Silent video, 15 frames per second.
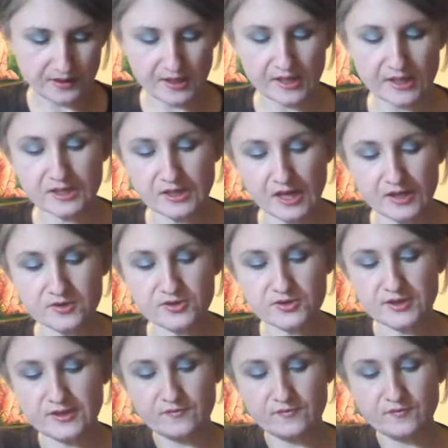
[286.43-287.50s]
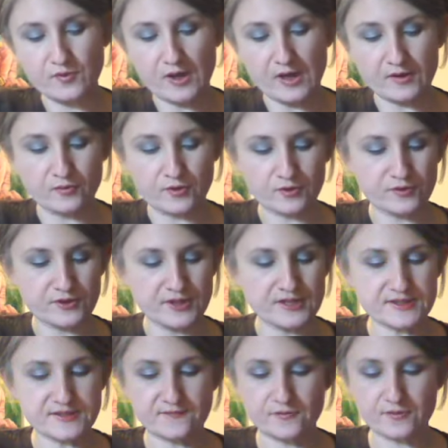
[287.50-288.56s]
I work with
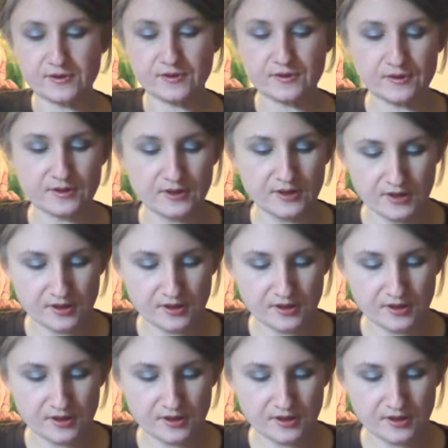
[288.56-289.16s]
these for the